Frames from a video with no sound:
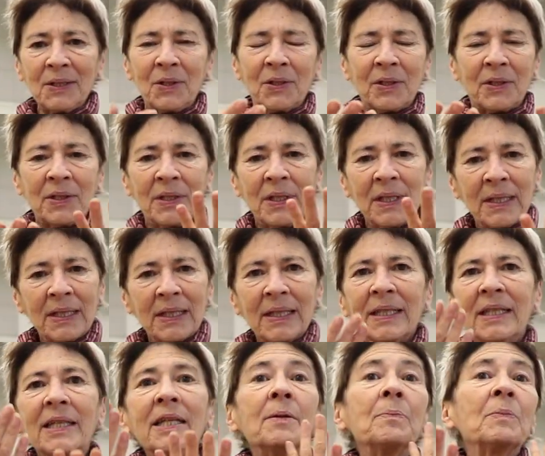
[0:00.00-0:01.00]
You could
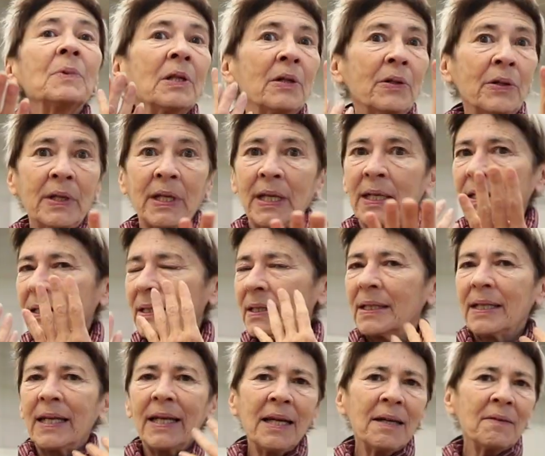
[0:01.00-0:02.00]
keep learning
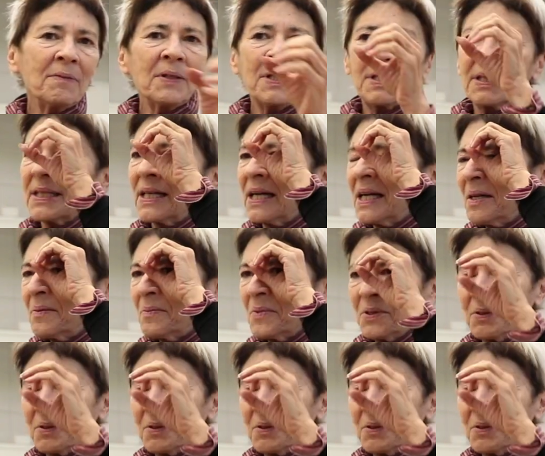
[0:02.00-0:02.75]
every time.